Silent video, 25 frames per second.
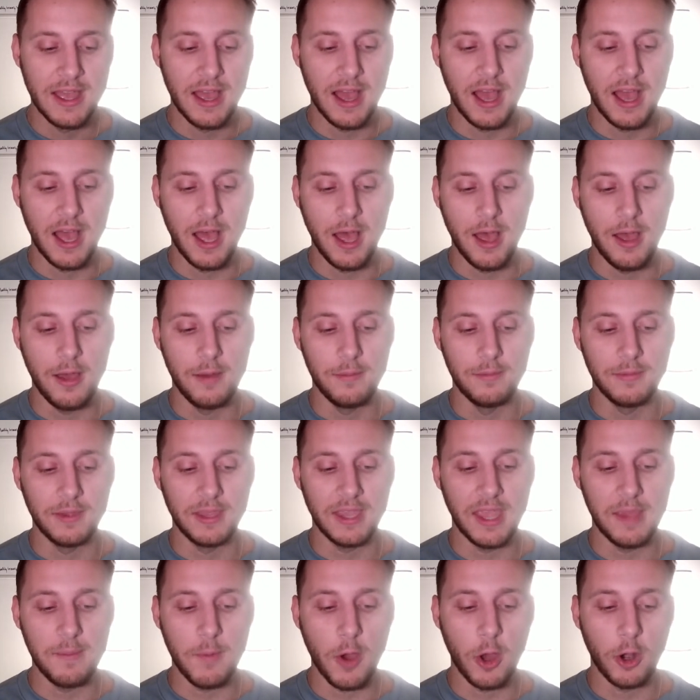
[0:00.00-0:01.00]

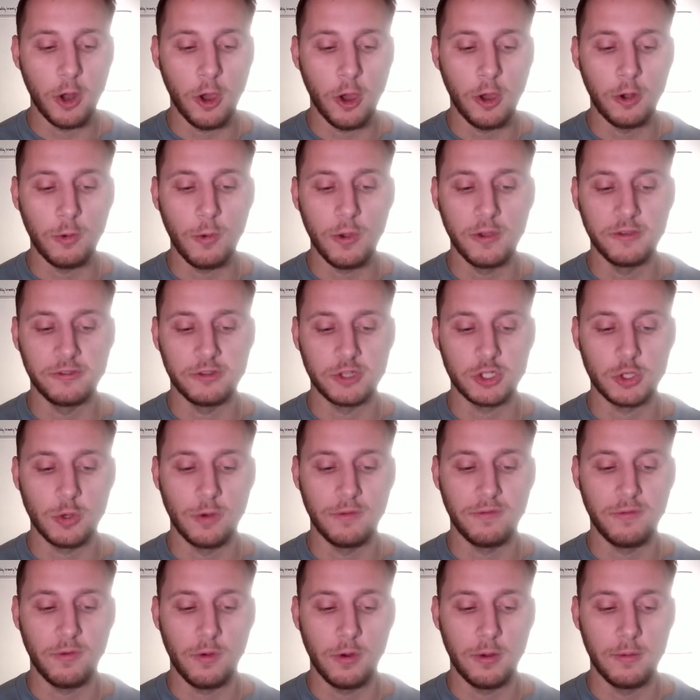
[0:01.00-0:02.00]
Game On Ottawa is a
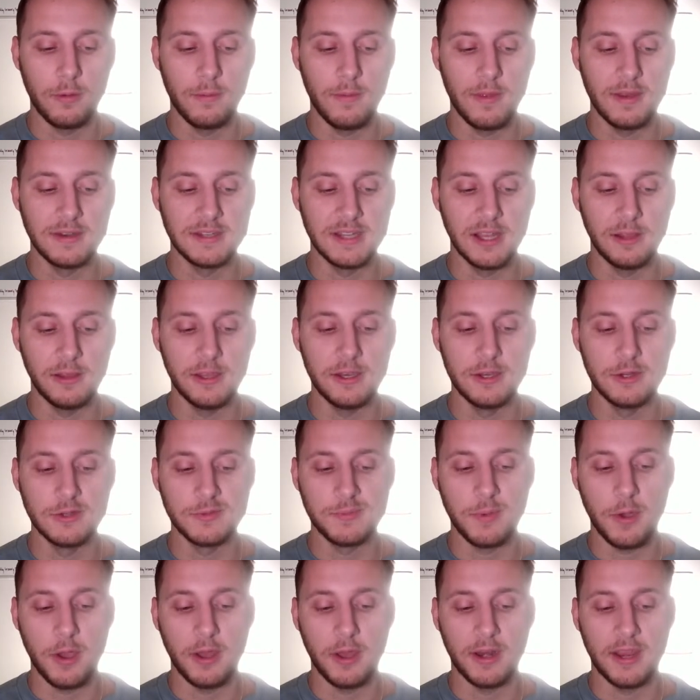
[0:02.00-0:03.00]
short-form daily news
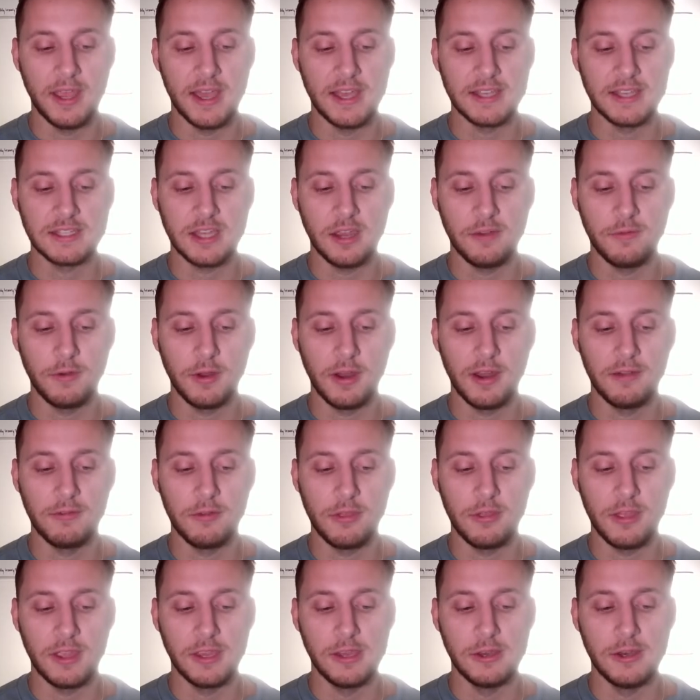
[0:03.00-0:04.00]
podcast covering
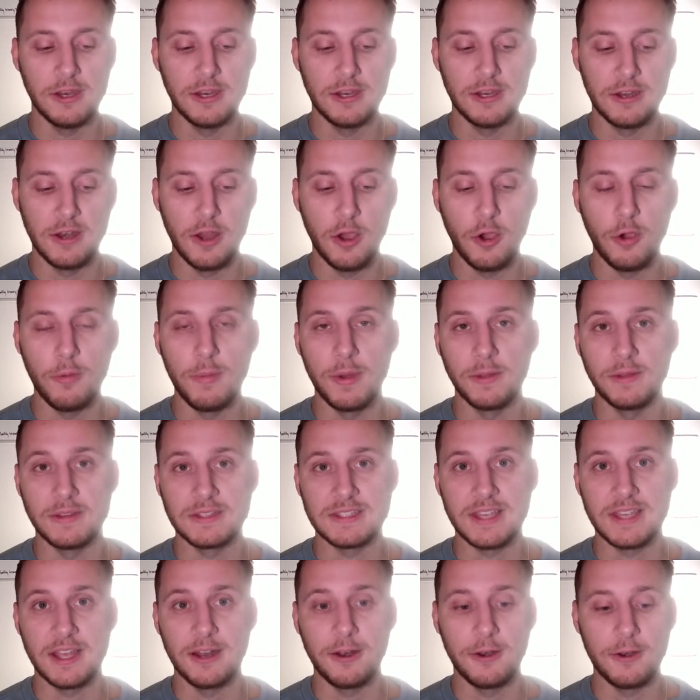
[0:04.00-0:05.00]
everything you need to know about the
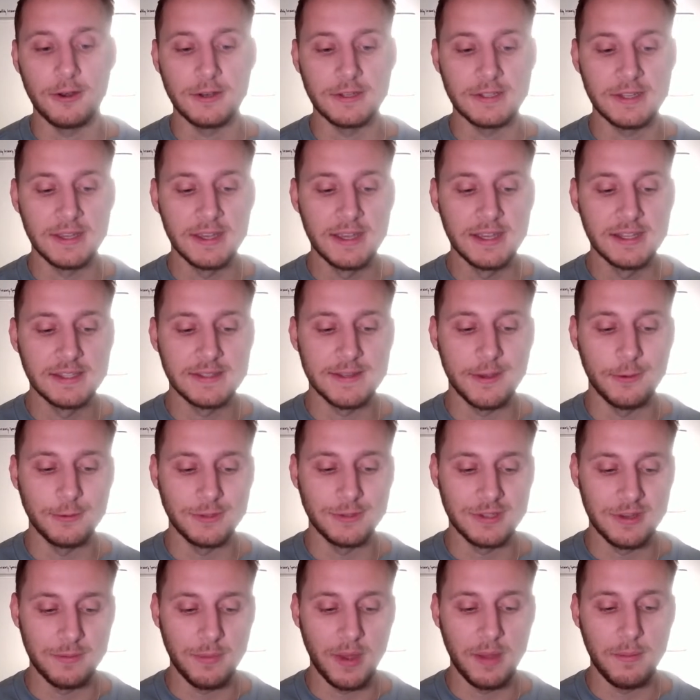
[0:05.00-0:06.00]
Senators. It's
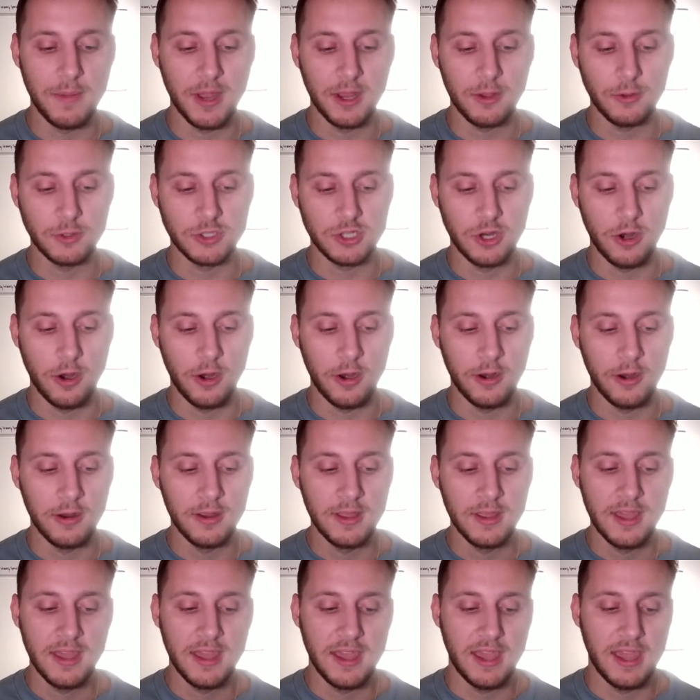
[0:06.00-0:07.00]
hosted by Michael Czar,
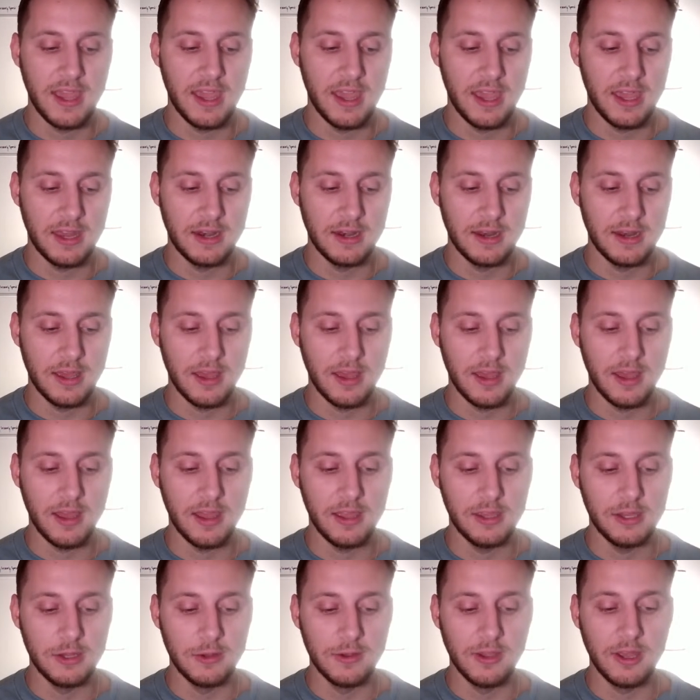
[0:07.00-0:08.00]
and
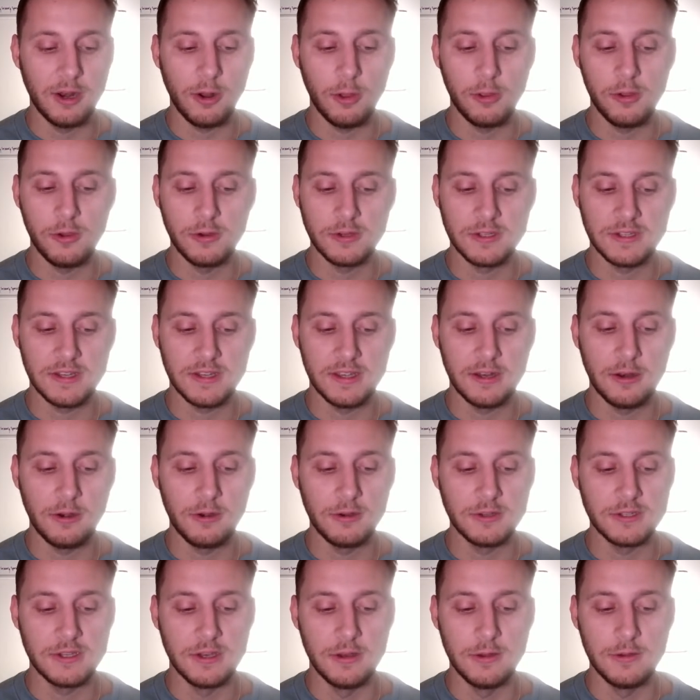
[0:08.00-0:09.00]
you can get all your
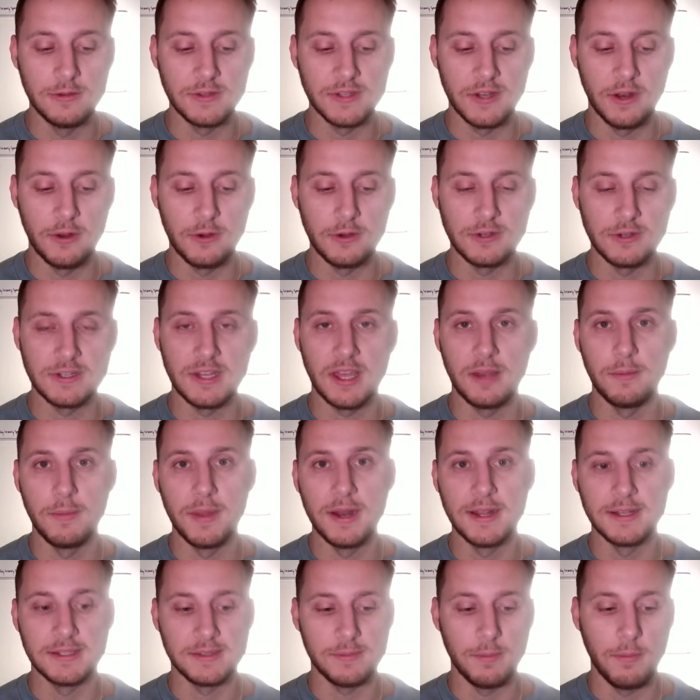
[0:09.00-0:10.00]
Senators news in under 10
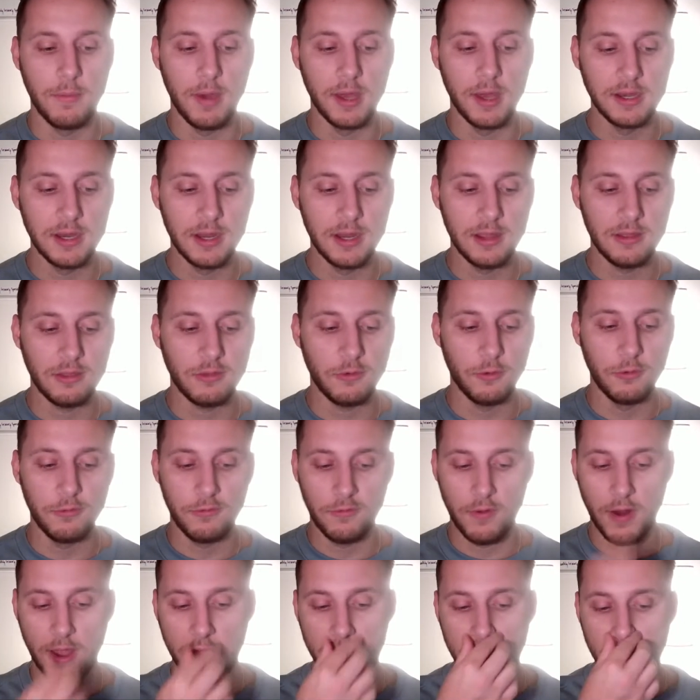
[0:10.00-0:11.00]
minutes, Monday through
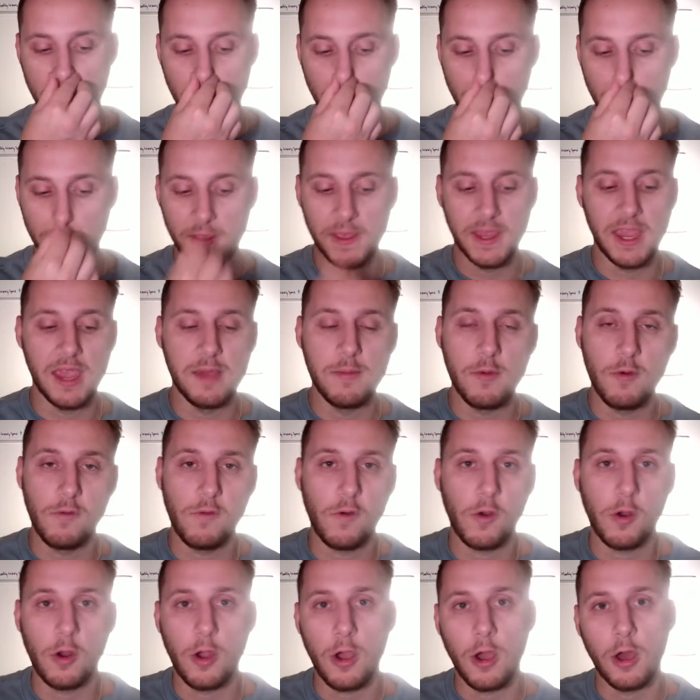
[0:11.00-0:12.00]
Friday, on the Game
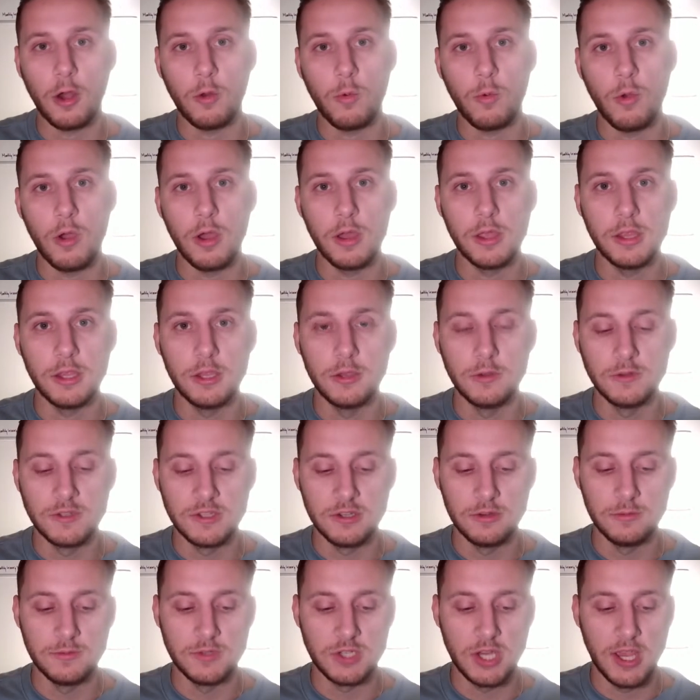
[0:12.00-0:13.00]
Over Ottawa
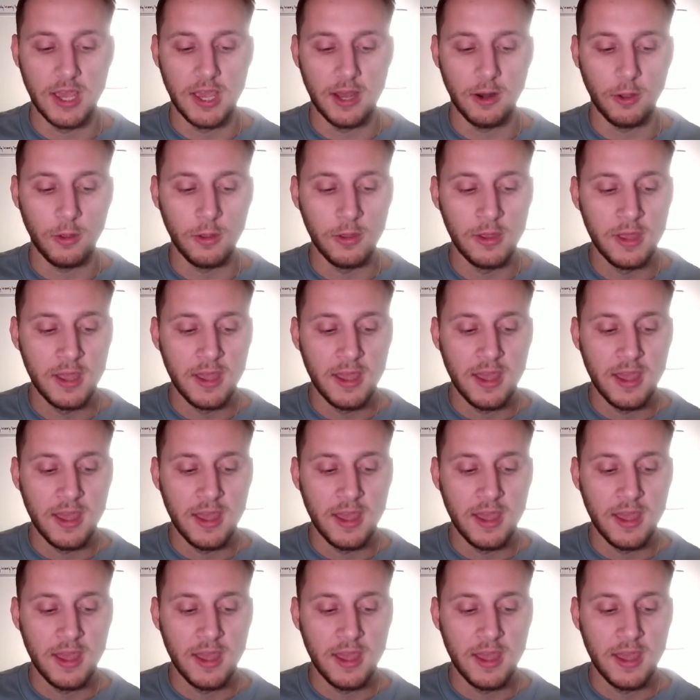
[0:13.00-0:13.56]
YouTube channel.